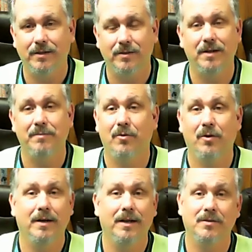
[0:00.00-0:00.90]
Sunday
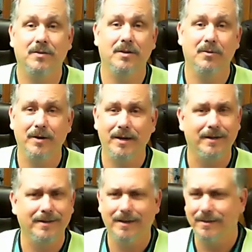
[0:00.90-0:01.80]
morning, I was still awake.
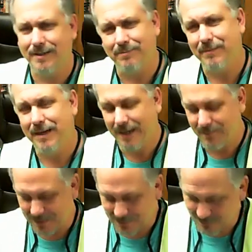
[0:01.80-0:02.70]
and
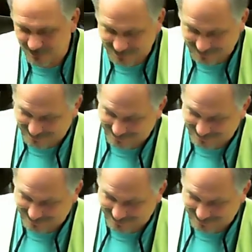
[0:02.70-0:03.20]
I'm not doing,